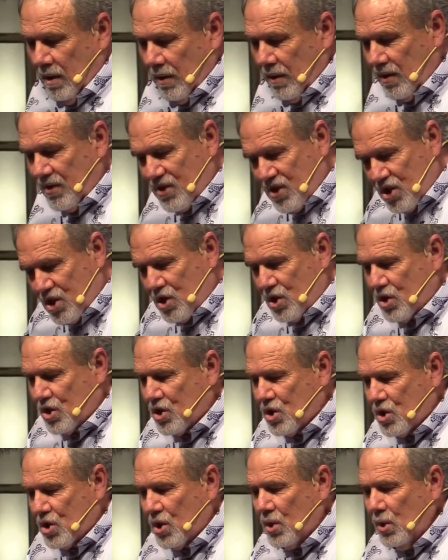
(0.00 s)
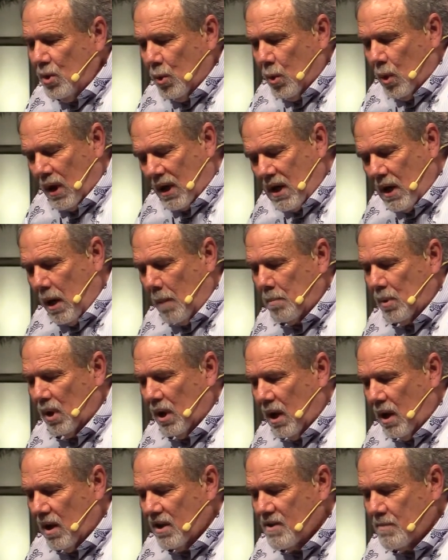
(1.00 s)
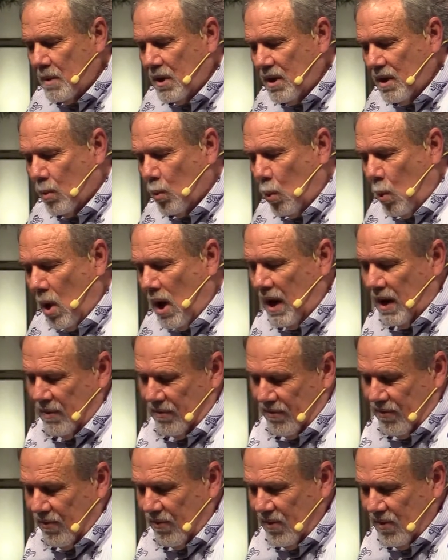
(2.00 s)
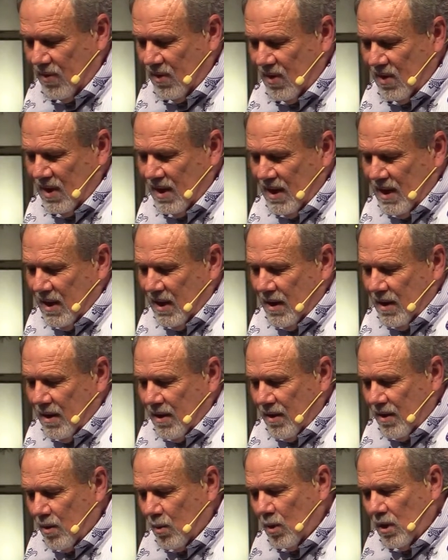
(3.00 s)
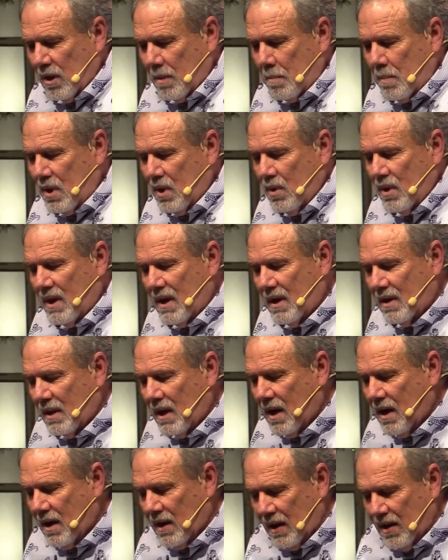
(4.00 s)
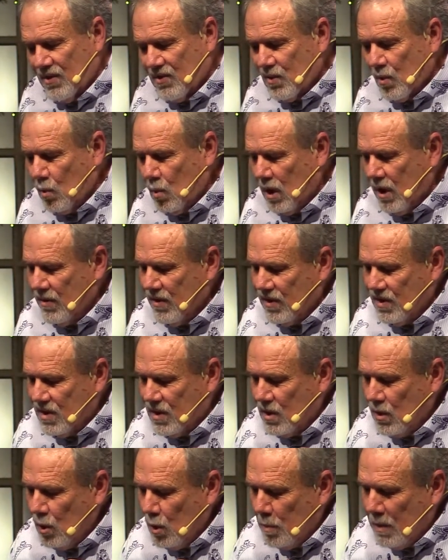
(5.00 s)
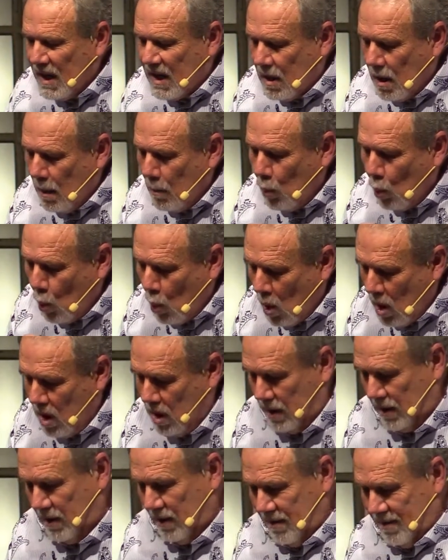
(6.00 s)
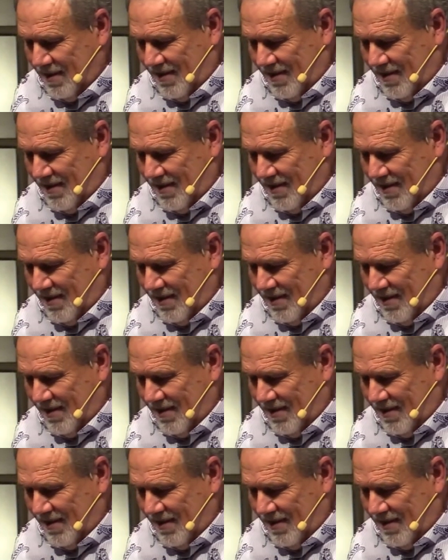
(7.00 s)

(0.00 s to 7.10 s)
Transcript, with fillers: There's two, a couple, a husband and wife. The really beauty in that is where the two become one,